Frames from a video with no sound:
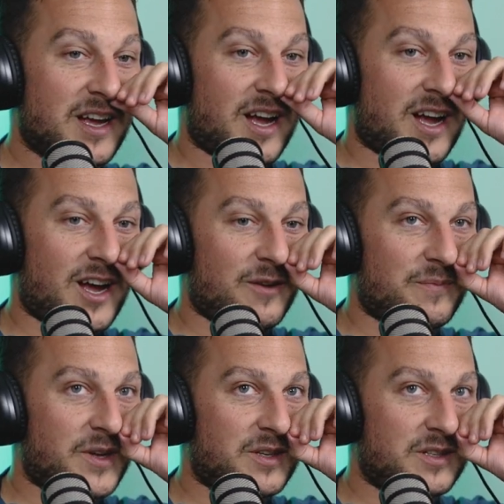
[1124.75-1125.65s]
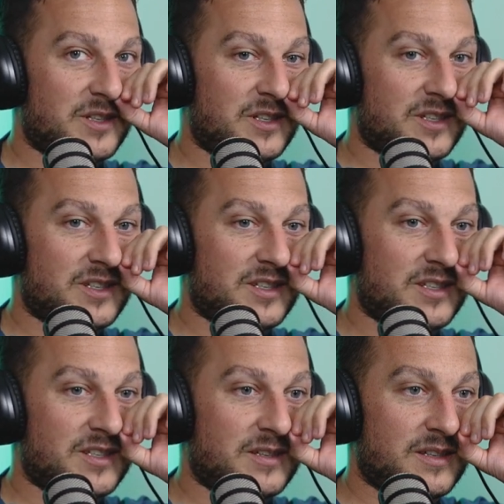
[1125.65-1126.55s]
And
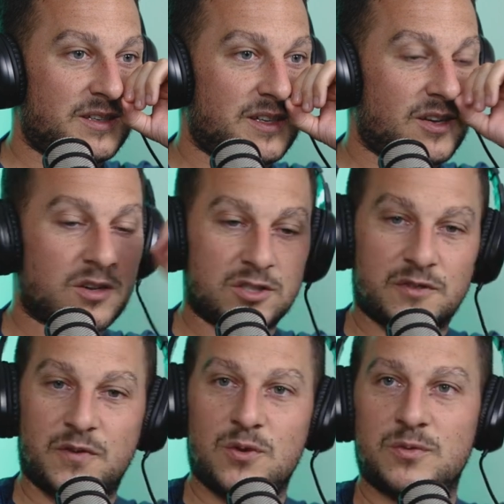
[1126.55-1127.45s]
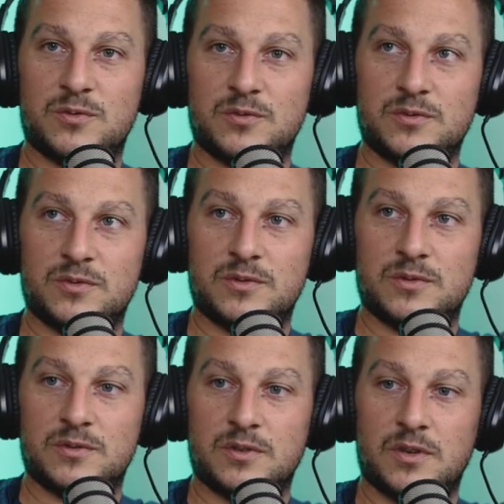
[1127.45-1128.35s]
I just thought
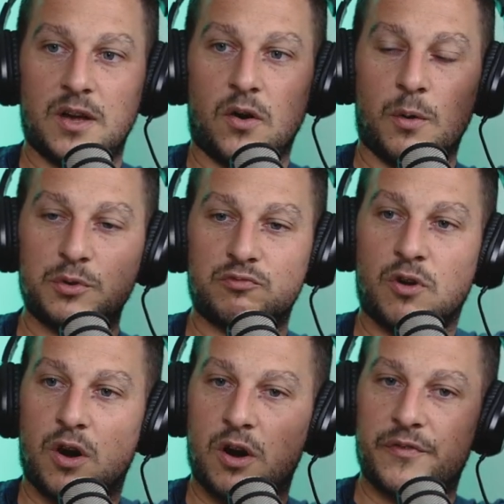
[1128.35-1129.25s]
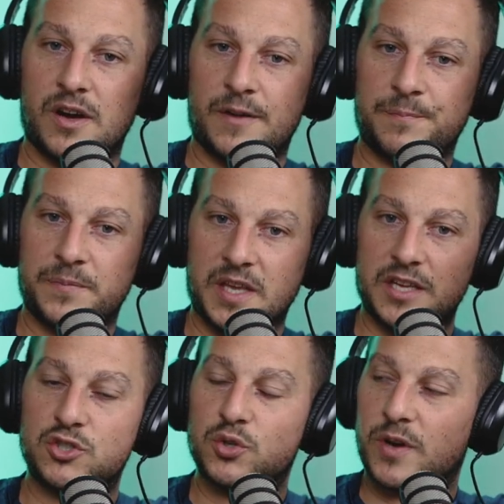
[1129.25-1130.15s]
I would rather
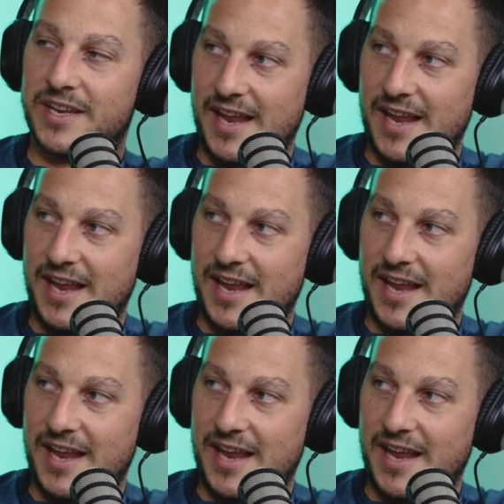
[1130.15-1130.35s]
enjoy it